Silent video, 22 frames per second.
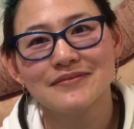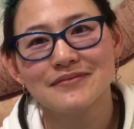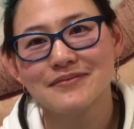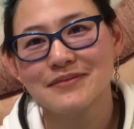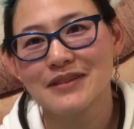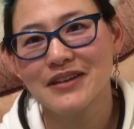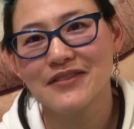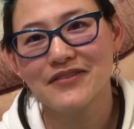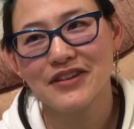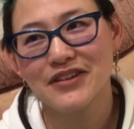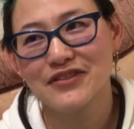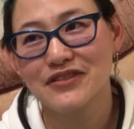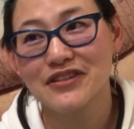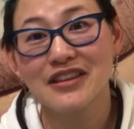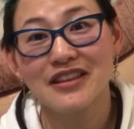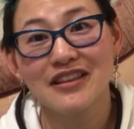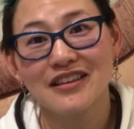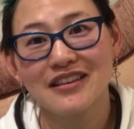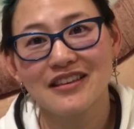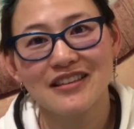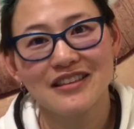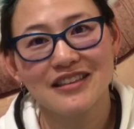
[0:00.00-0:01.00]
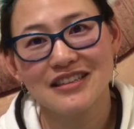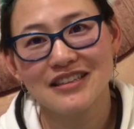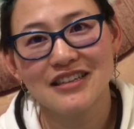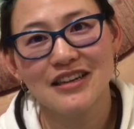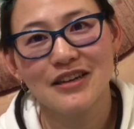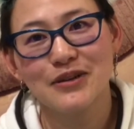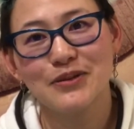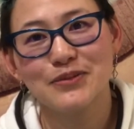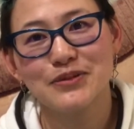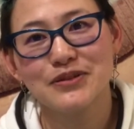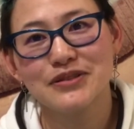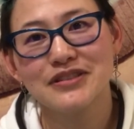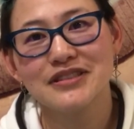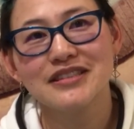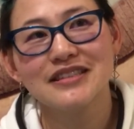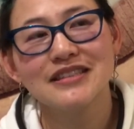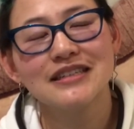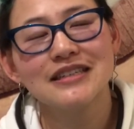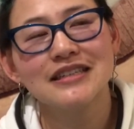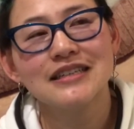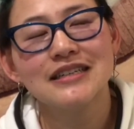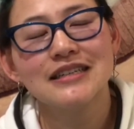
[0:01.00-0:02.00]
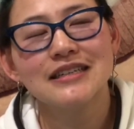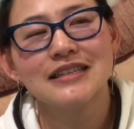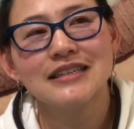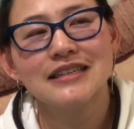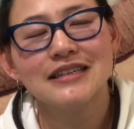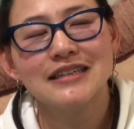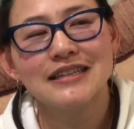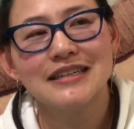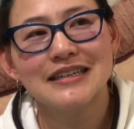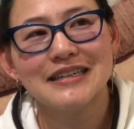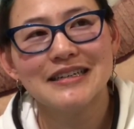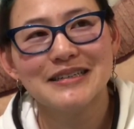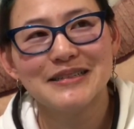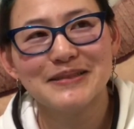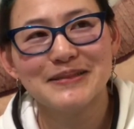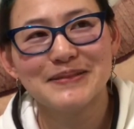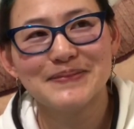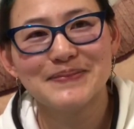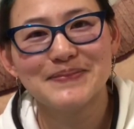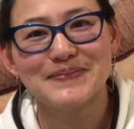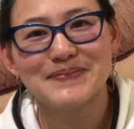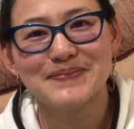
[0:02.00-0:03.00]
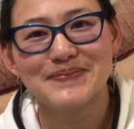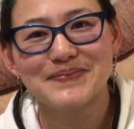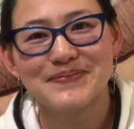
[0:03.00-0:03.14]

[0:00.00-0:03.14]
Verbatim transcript: my favorite thing in the entire world. Um,